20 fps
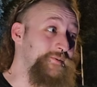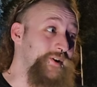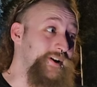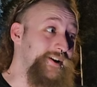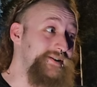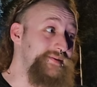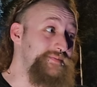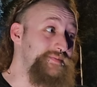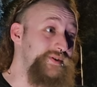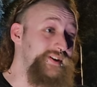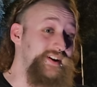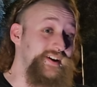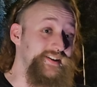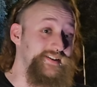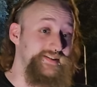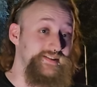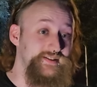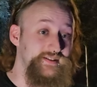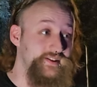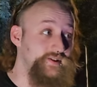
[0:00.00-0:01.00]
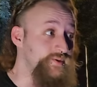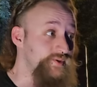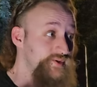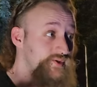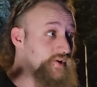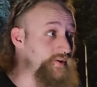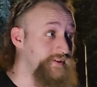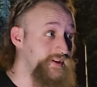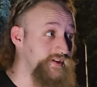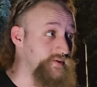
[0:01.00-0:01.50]
once because there was
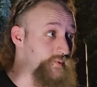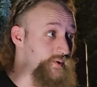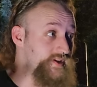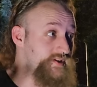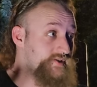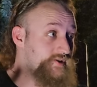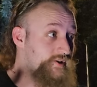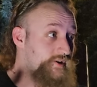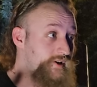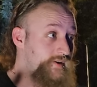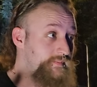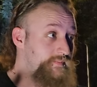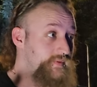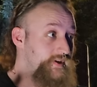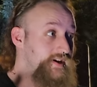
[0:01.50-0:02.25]
all these weeds growing,